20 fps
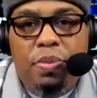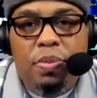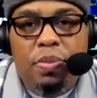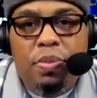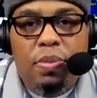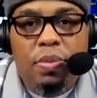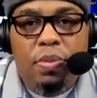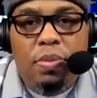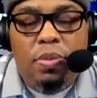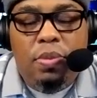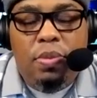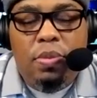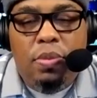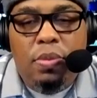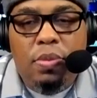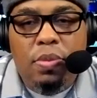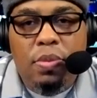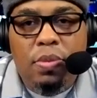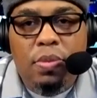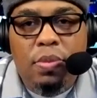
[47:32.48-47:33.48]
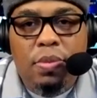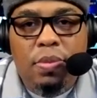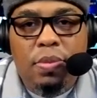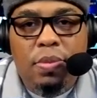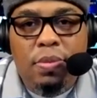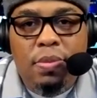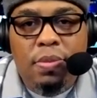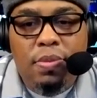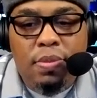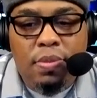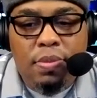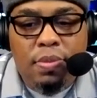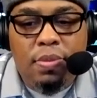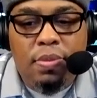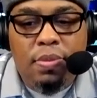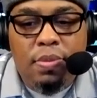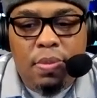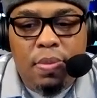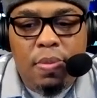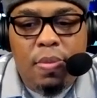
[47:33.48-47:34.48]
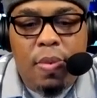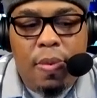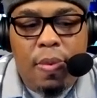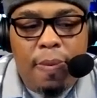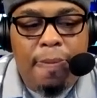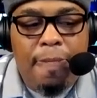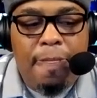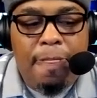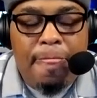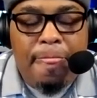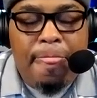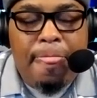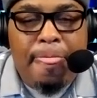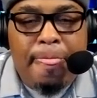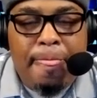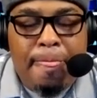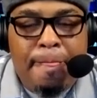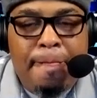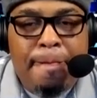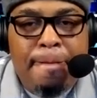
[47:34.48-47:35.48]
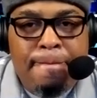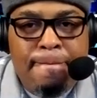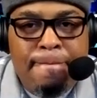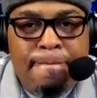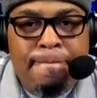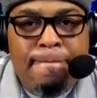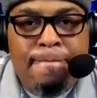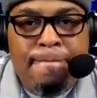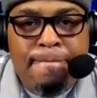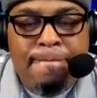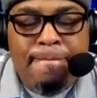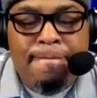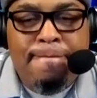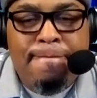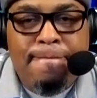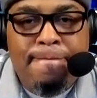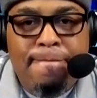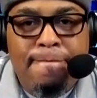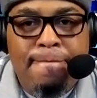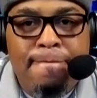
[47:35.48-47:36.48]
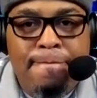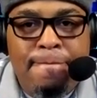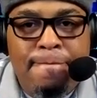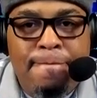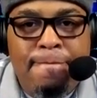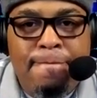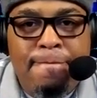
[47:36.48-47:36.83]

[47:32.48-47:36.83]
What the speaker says: The person shown says nothing.